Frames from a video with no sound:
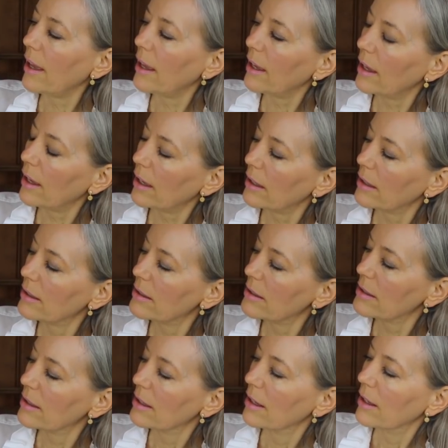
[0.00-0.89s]

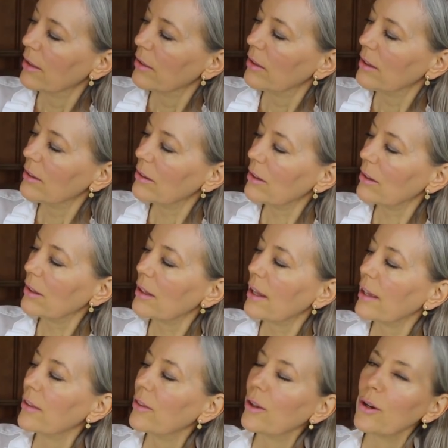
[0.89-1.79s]
and these look
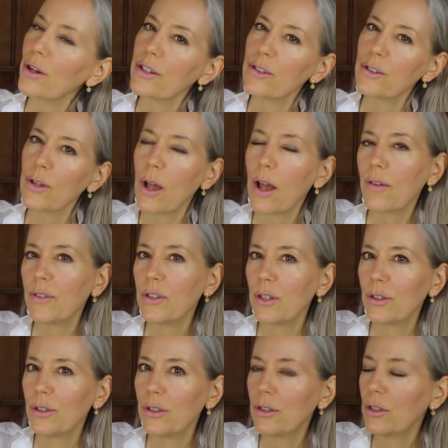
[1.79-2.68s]
like they're a
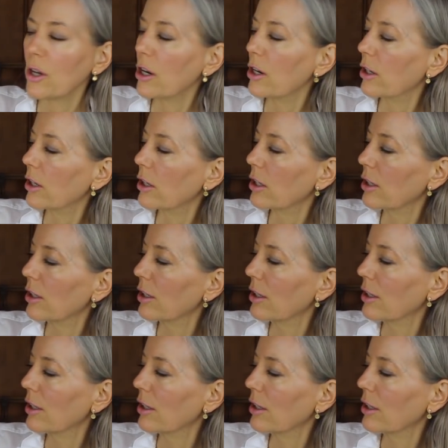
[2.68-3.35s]
soft dark.